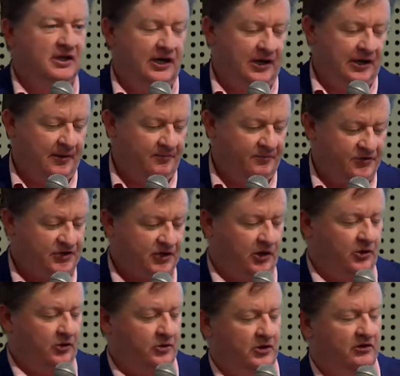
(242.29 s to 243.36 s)

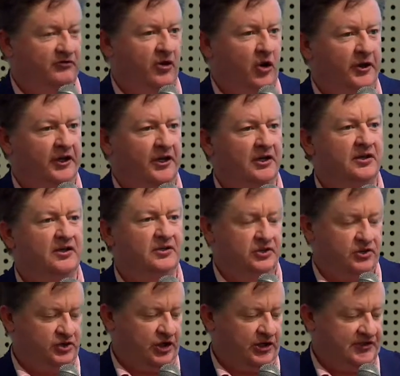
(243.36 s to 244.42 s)
So Ivana,
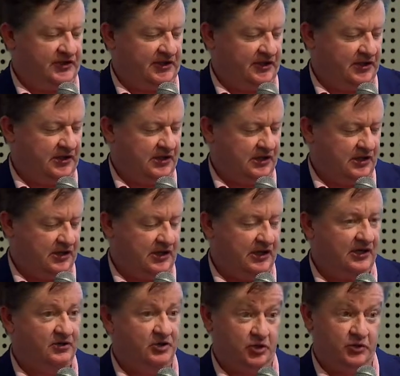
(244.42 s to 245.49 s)

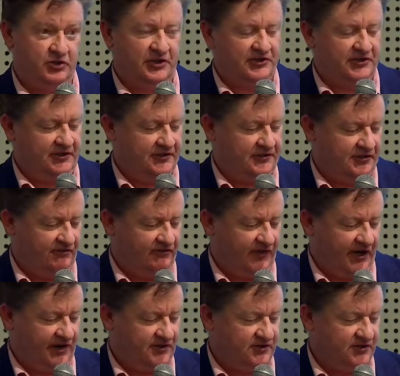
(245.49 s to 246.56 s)
Jessica, two Jessicas in
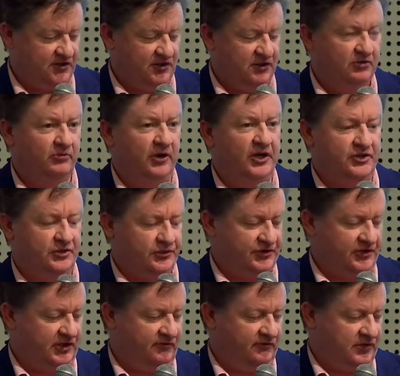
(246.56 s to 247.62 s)
fact, Rachel,
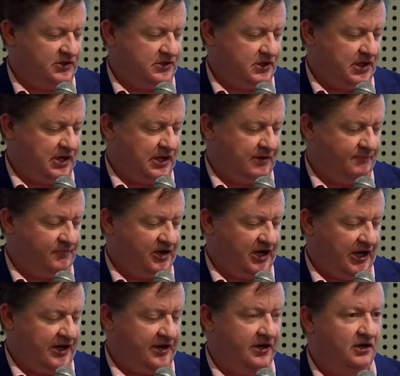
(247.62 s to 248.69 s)
Stephen,
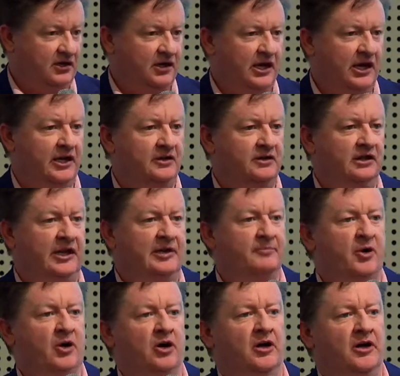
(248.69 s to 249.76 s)
Katie, and led
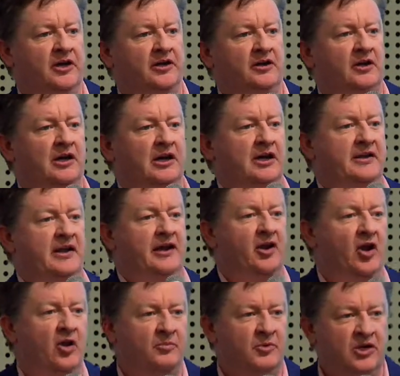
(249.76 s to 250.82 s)
by
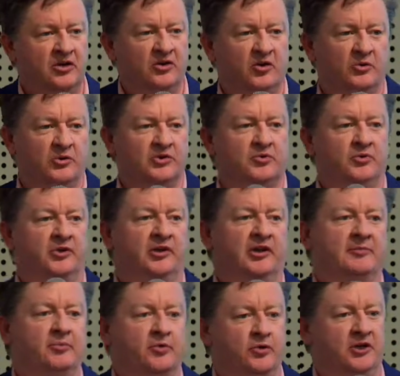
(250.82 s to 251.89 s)
Naomi, who has
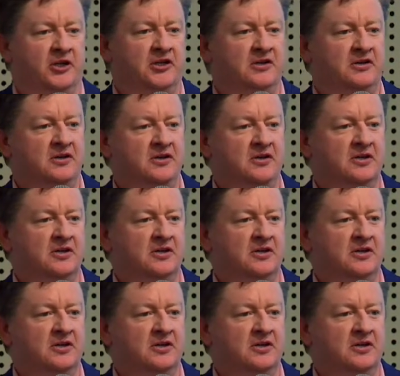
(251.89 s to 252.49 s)
really put in